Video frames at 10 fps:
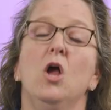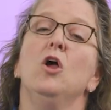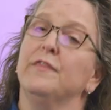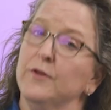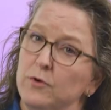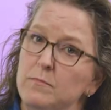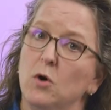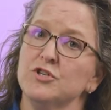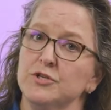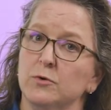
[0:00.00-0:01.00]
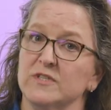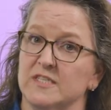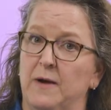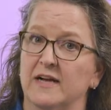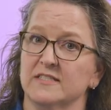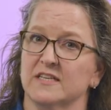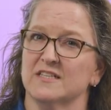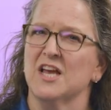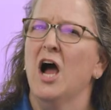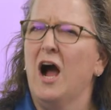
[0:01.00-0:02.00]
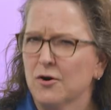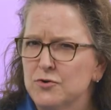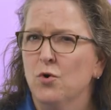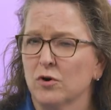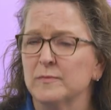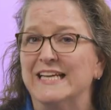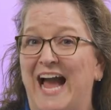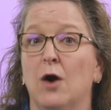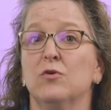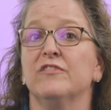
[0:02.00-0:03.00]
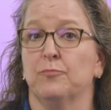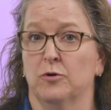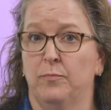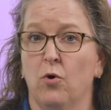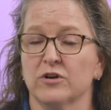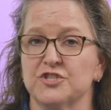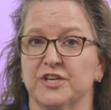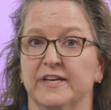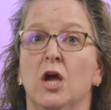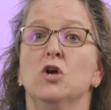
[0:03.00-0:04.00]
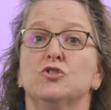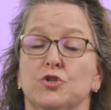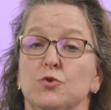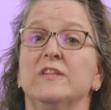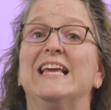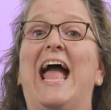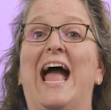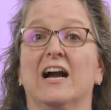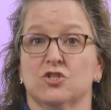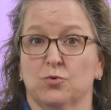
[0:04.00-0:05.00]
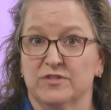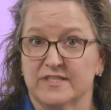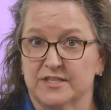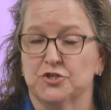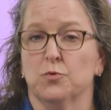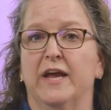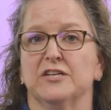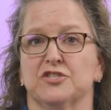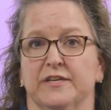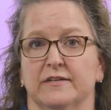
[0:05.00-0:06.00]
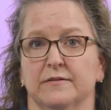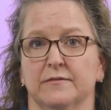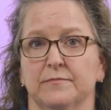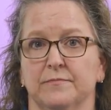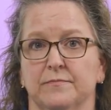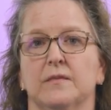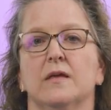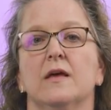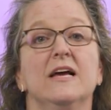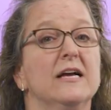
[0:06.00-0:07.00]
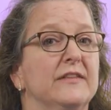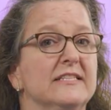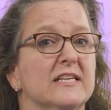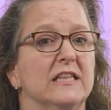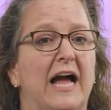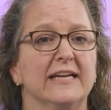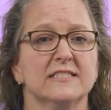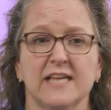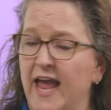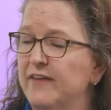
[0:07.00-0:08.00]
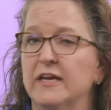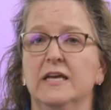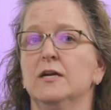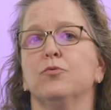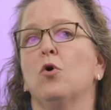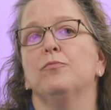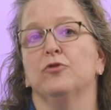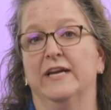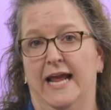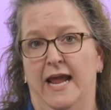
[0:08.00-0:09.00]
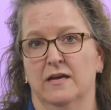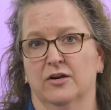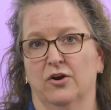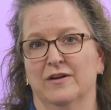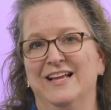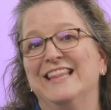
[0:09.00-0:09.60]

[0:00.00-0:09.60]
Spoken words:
Their emotional responses are normally out of proportion to the actual situation. These clients have inappropriate anger.